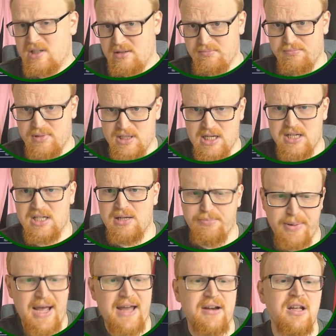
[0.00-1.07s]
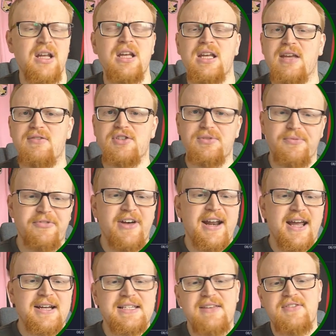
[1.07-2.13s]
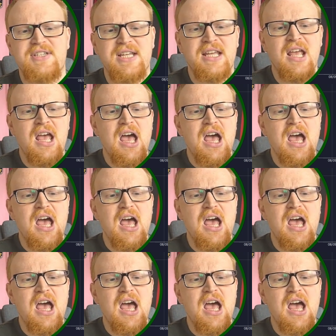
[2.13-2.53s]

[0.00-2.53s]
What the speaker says: and potentially ban, given some fan activity.